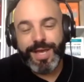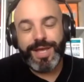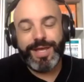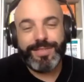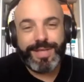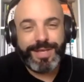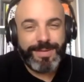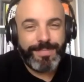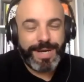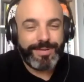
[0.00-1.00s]
in thinking
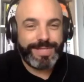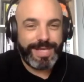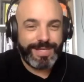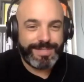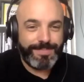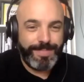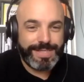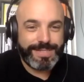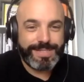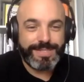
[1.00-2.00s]
about database
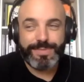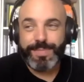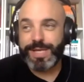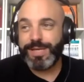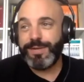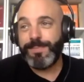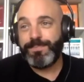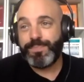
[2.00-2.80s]
decision-making.